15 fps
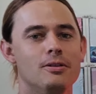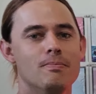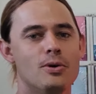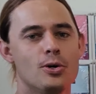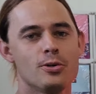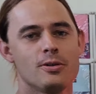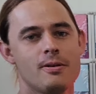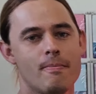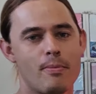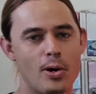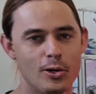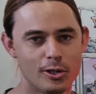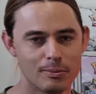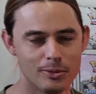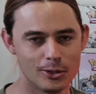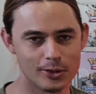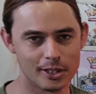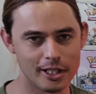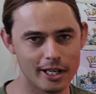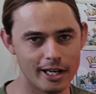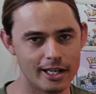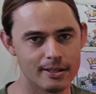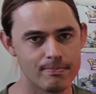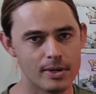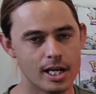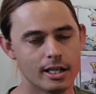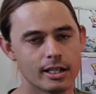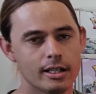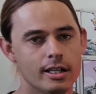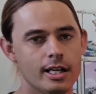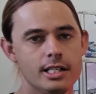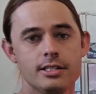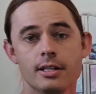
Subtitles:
the modern Pokemon card market, hey,